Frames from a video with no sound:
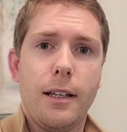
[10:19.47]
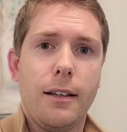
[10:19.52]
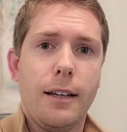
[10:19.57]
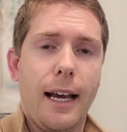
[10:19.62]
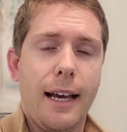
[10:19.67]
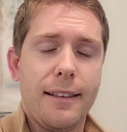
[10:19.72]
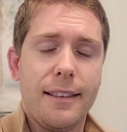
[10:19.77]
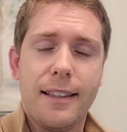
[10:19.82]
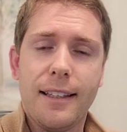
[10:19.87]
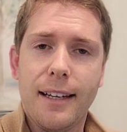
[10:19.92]

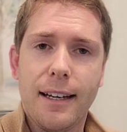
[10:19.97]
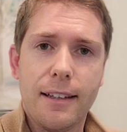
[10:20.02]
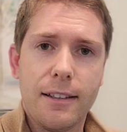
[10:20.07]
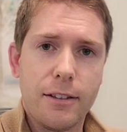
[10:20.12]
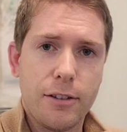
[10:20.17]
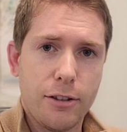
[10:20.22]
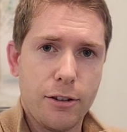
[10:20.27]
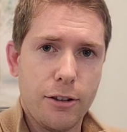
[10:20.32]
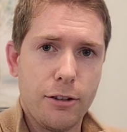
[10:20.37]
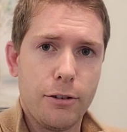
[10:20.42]
at the
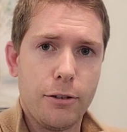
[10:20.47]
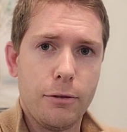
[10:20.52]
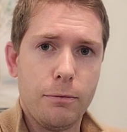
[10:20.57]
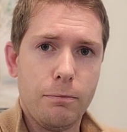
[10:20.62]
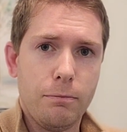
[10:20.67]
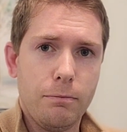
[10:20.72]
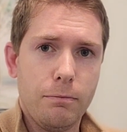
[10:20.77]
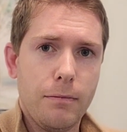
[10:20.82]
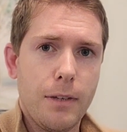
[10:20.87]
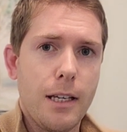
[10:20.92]
end, to
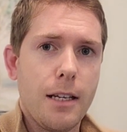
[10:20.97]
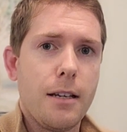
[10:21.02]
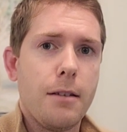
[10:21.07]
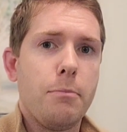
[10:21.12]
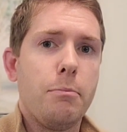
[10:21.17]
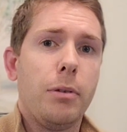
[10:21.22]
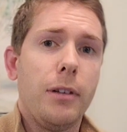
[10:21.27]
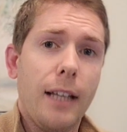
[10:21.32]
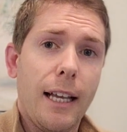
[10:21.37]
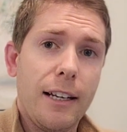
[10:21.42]

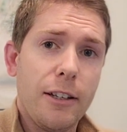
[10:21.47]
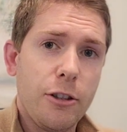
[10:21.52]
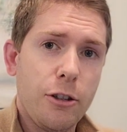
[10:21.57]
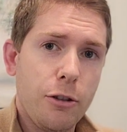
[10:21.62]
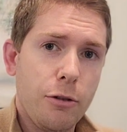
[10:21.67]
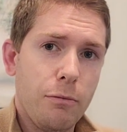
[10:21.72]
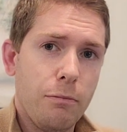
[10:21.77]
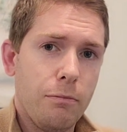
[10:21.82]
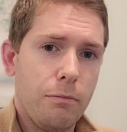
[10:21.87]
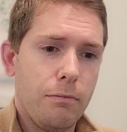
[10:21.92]

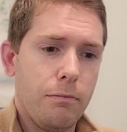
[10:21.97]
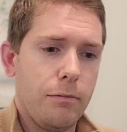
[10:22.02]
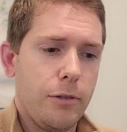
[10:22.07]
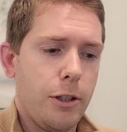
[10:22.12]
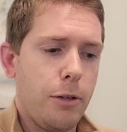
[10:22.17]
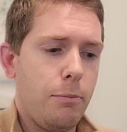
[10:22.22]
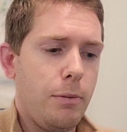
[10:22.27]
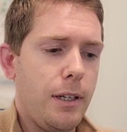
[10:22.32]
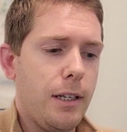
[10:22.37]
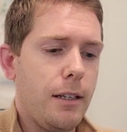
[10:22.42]
pledge
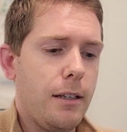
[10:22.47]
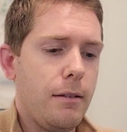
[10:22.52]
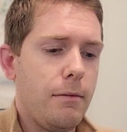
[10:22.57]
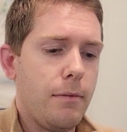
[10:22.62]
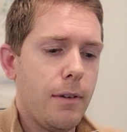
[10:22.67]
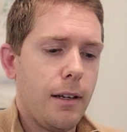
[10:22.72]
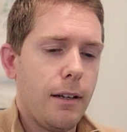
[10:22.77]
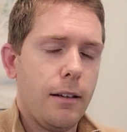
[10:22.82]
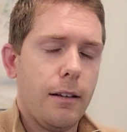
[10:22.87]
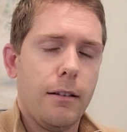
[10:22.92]
to be